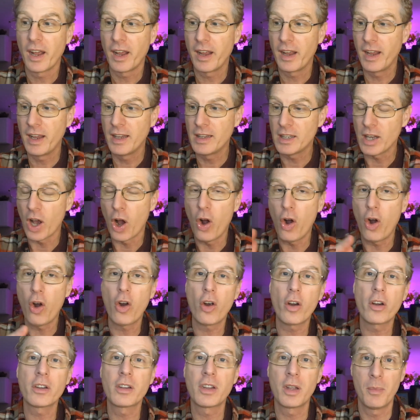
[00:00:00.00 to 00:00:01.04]
it's
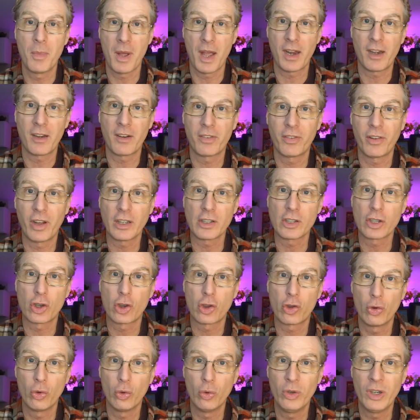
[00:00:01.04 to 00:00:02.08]
hard to manifest
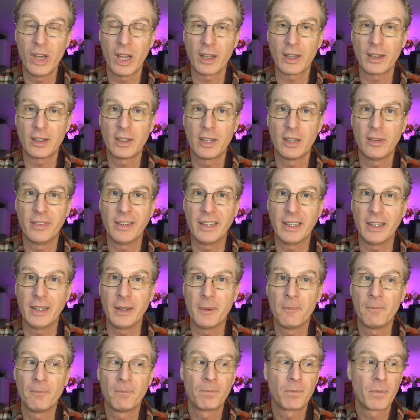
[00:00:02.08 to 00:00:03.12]
through negativity
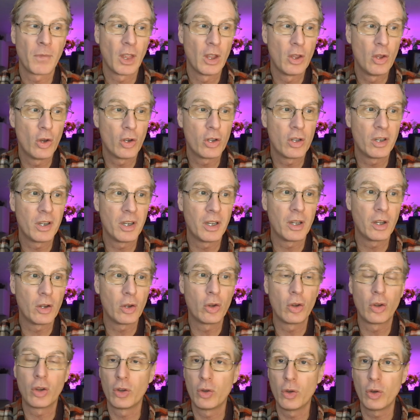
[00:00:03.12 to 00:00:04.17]
you're gonna
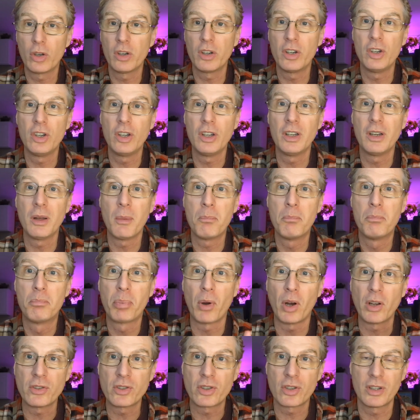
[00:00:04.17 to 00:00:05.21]
you're gonna need a
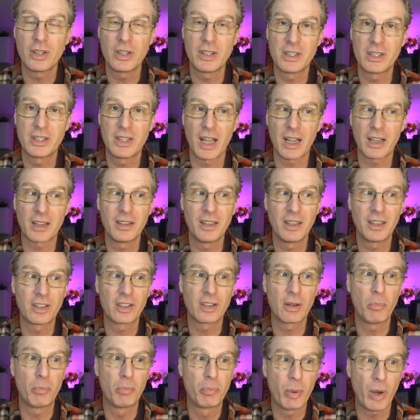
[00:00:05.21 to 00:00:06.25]
bunch of these techniques
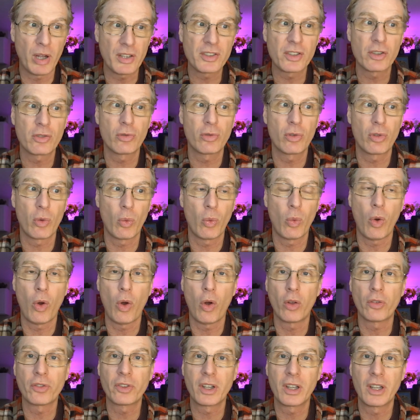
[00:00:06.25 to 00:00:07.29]
to bust through the
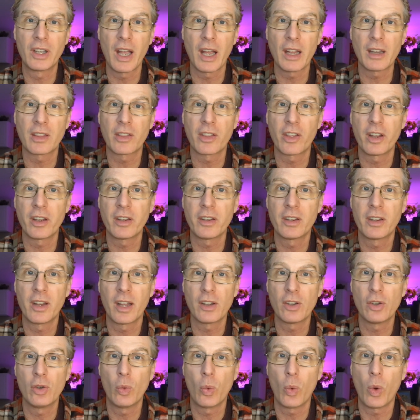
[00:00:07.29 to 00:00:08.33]
wall to get things that
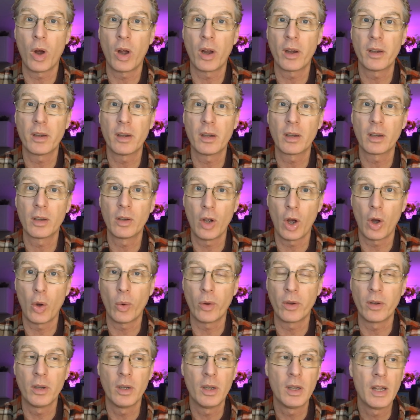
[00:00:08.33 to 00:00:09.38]
you want
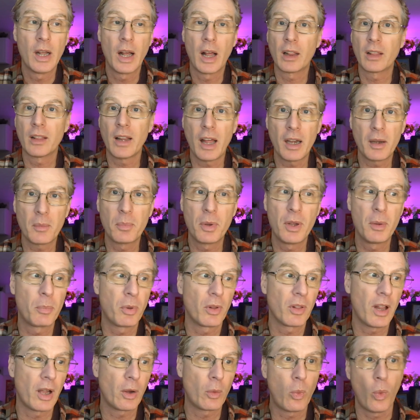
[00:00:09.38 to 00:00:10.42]
going. A lot of people
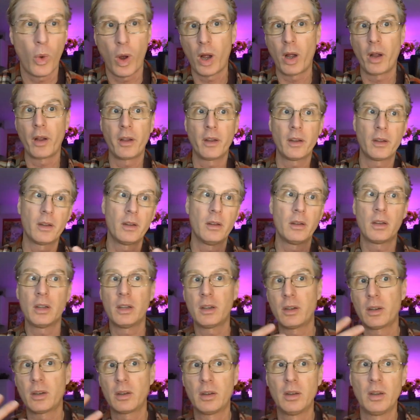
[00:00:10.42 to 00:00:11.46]
like, why isn't
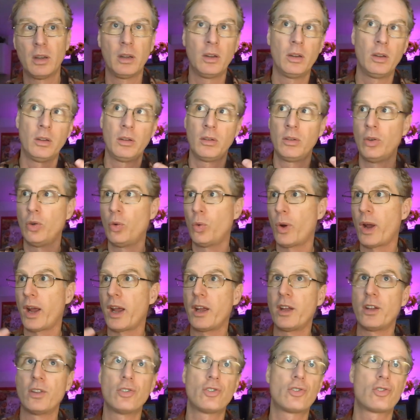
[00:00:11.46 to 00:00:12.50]
this new
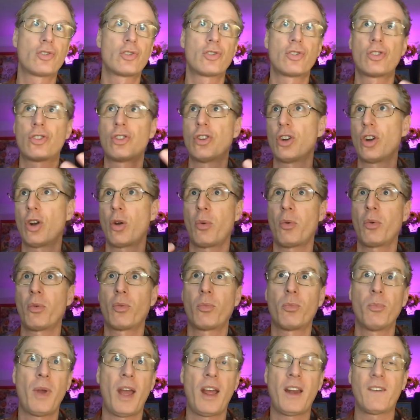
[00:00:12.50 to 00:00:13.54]
age, you know,
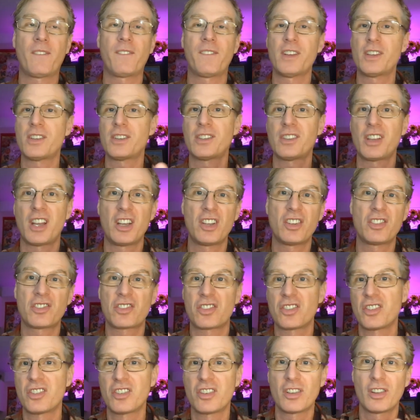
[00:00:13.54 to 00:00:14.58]

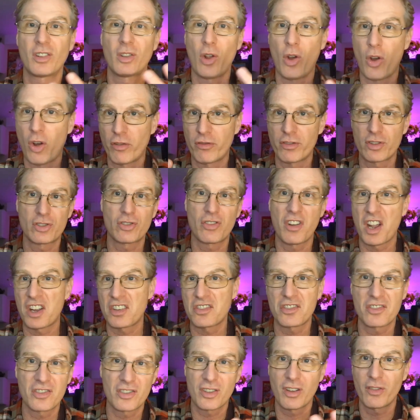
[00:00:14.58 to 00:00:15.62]
manifestation, law of
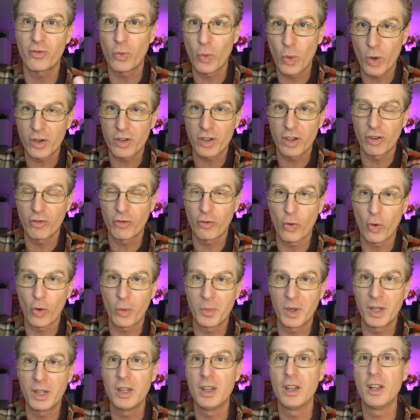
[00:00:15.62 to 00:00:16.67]
attraction stuff working for
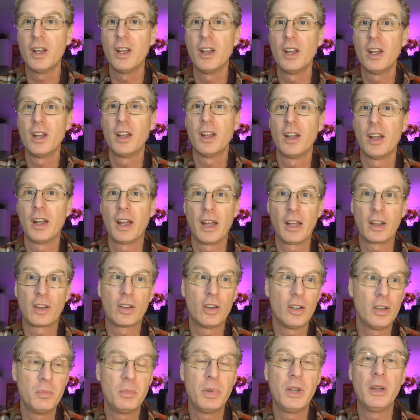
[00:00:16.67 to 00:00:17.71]
me? It
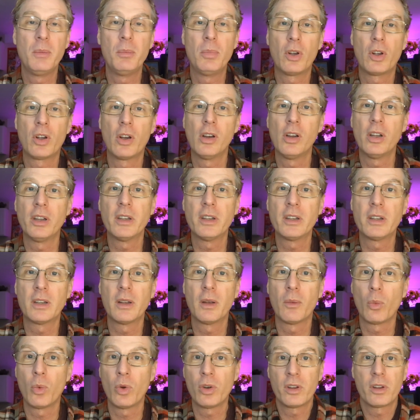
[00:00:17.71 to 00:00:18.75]
could be because
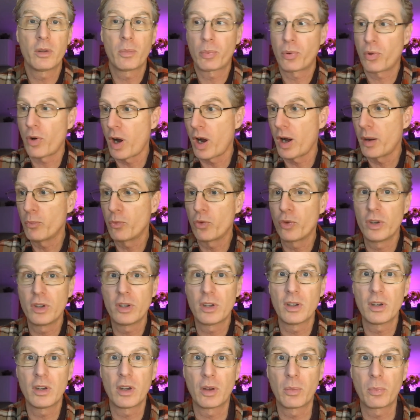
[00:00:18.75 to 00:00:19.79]
one of the prime
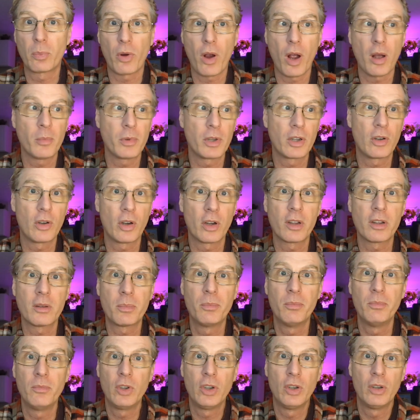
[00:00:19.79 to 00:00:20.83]
reasons is probably because
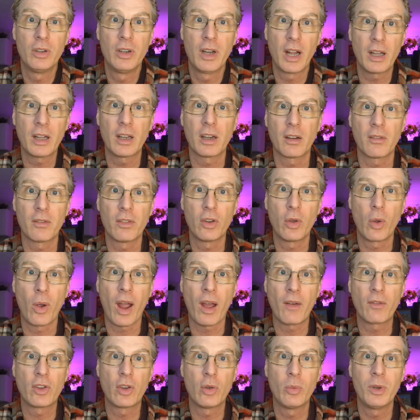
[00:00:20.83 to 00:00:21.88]
you're negative. You
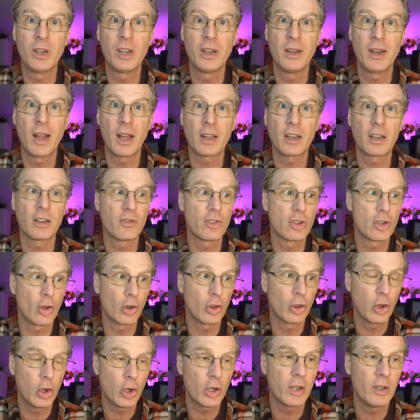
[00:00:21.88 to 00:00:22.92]
have too many negatives. You're
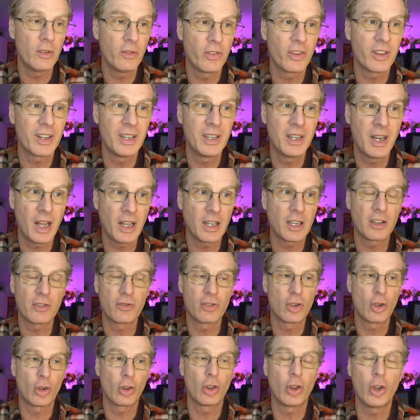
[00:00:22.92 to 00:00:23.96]
looking for the negatives.
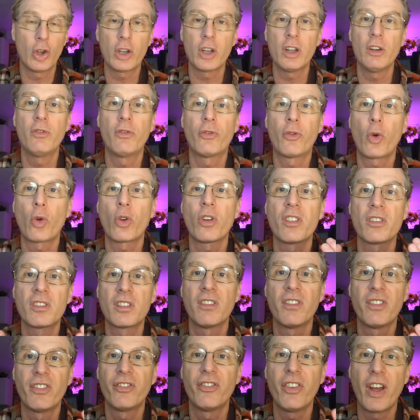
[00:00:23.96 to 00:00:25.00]
You're looking for it
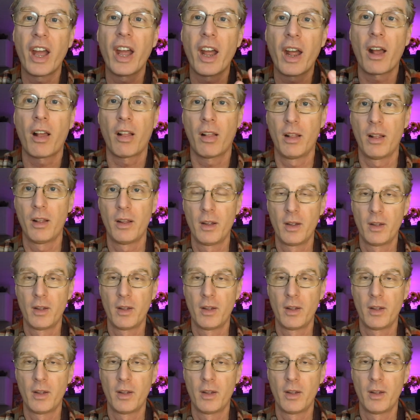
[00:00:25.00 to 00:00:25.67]
to fail.